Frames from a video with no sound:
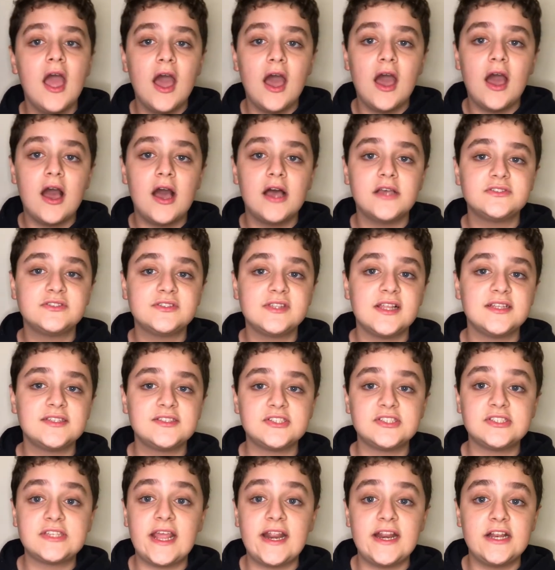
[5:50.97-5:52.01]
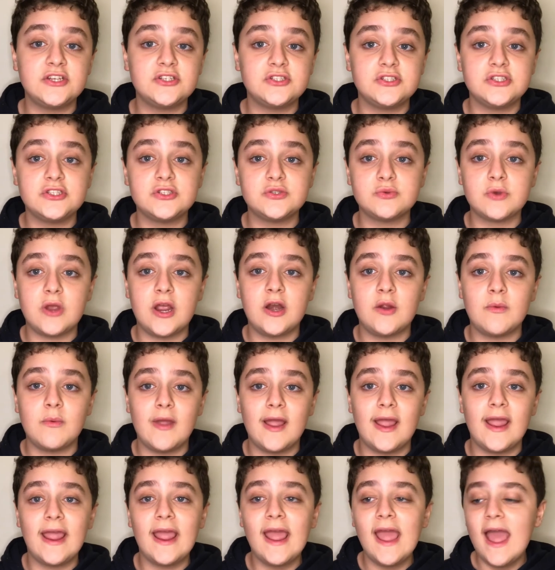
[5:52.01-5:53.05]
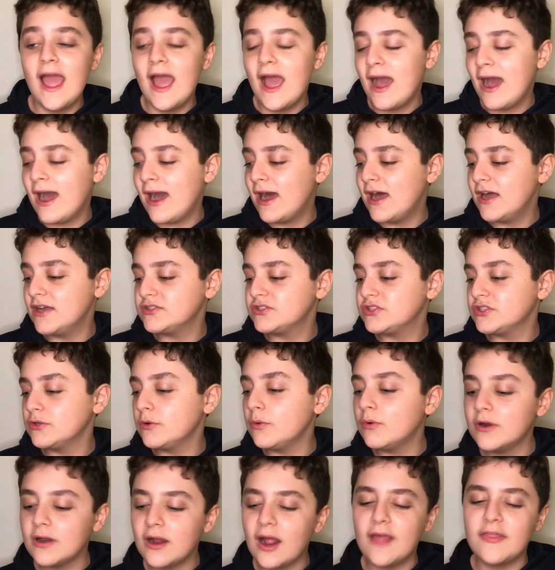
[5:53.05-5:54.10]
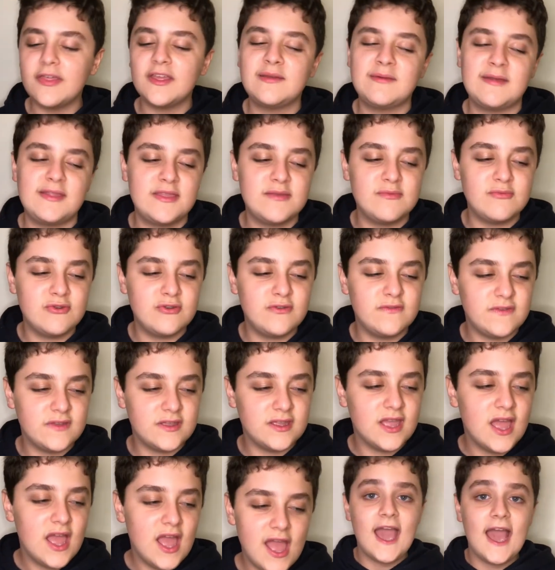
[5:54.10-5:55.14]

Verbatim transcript: Uh, so let's just get into this right away. Uh, so what do I think about the movie?